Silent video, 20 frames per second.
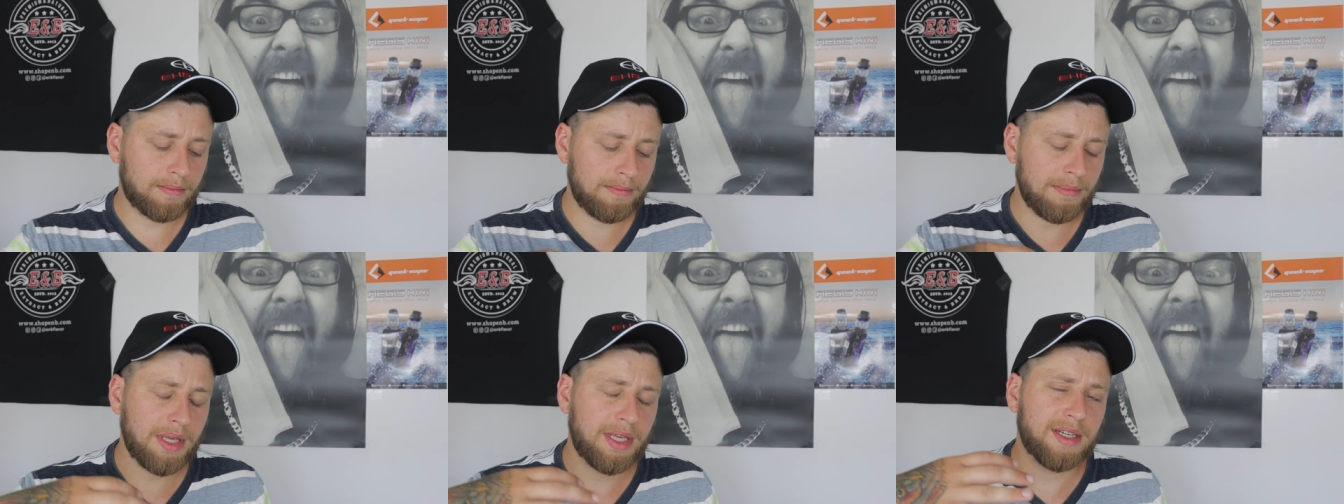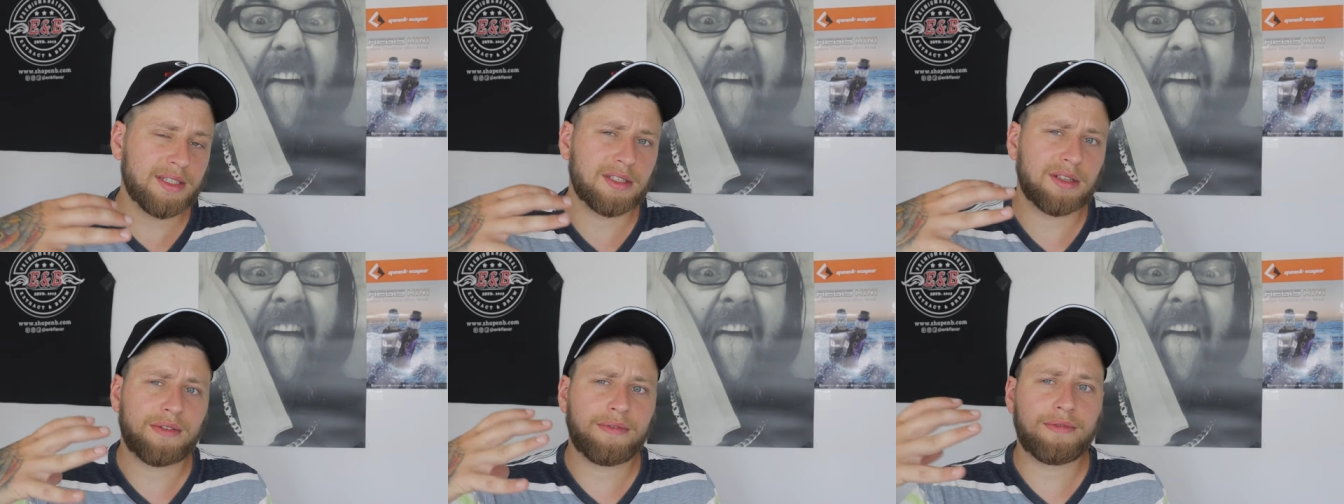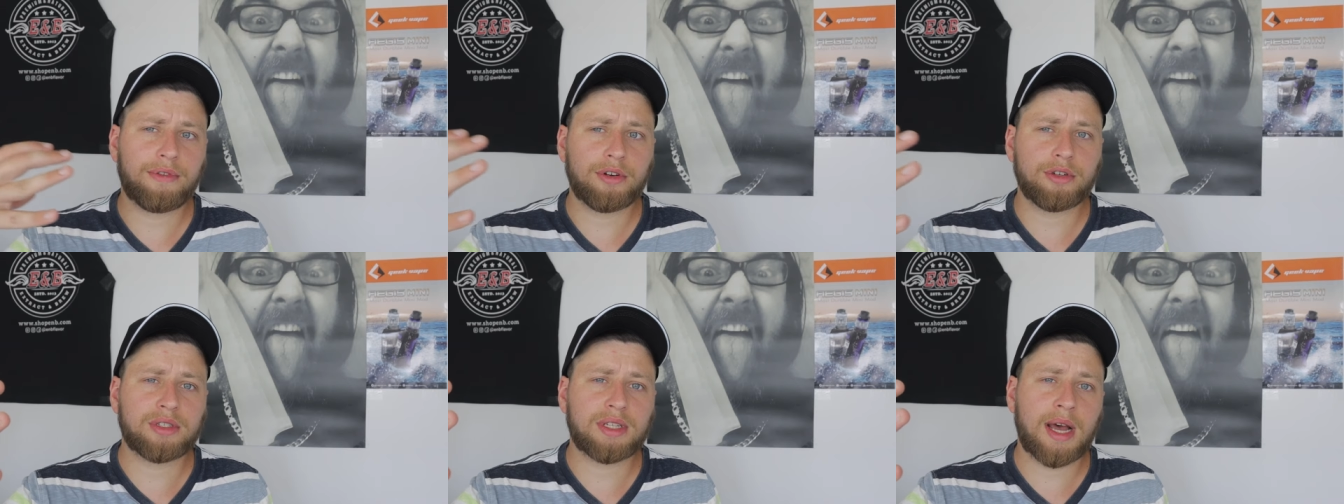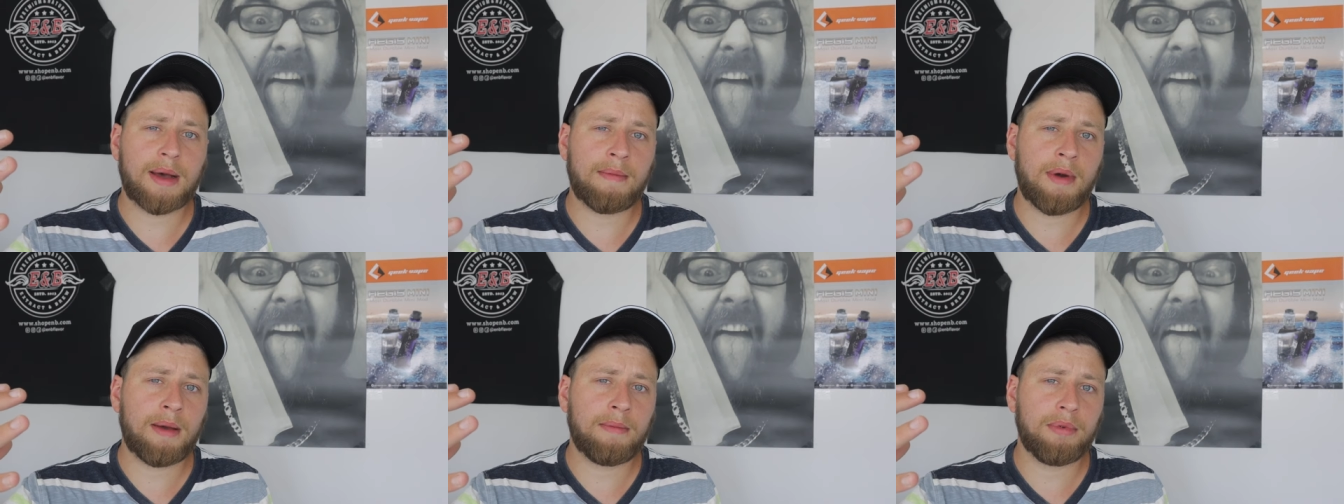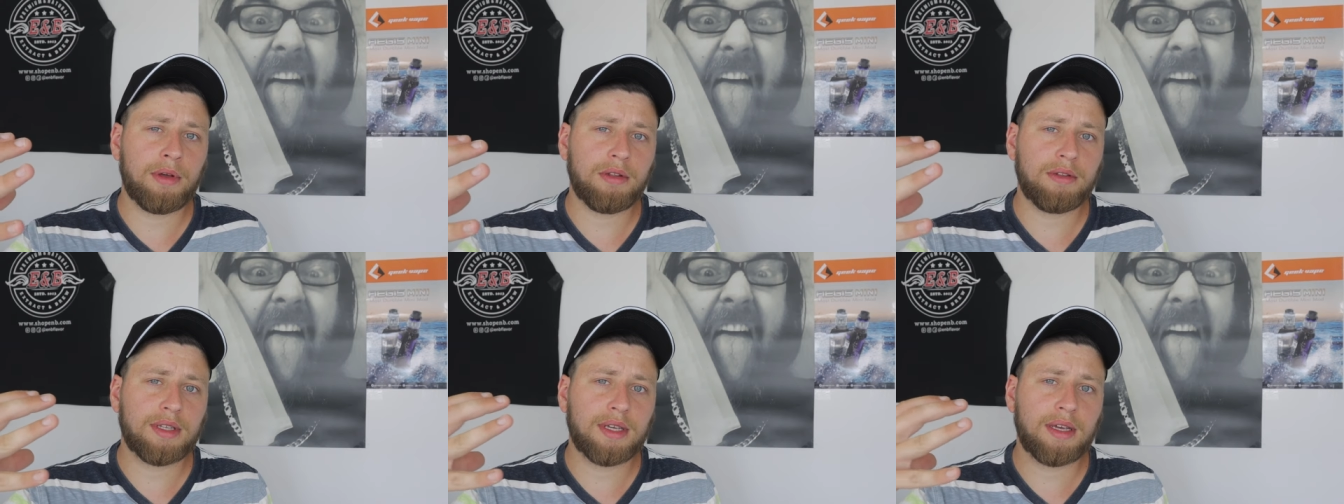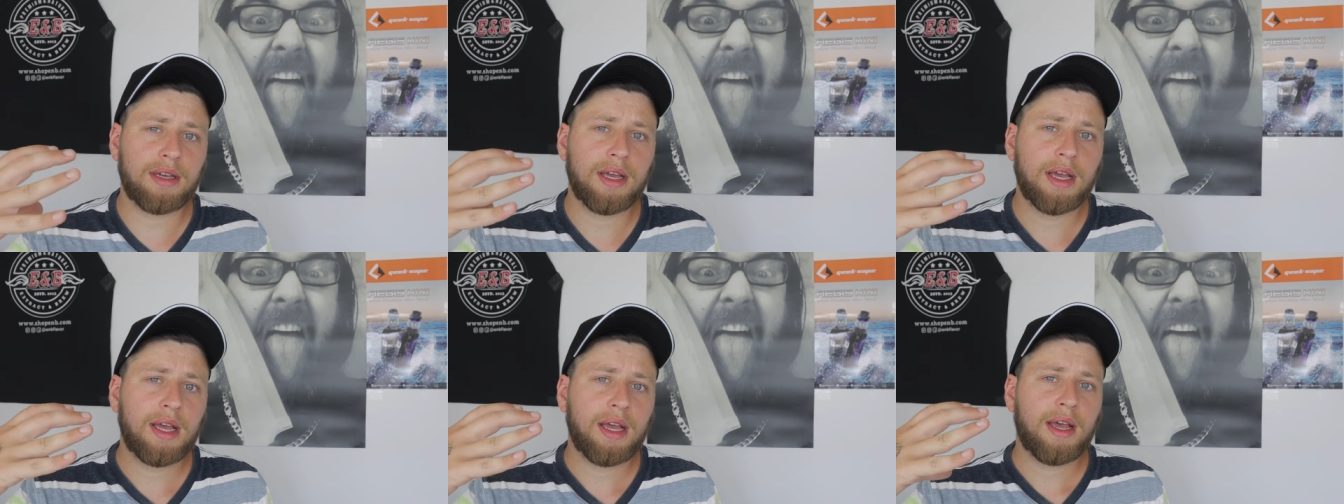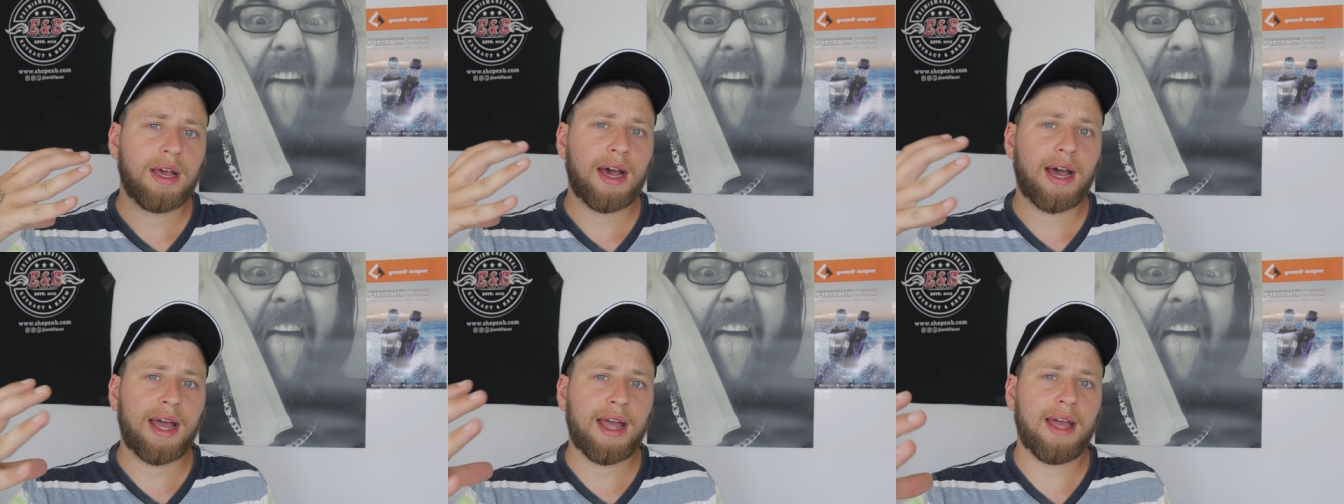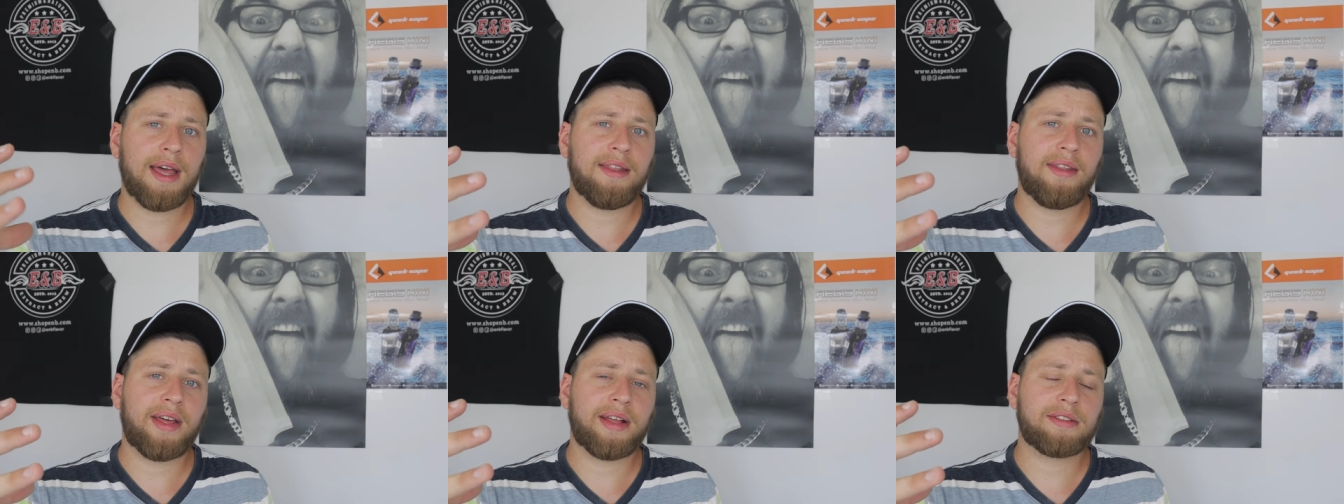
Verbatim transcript: Because the first time I built it, I had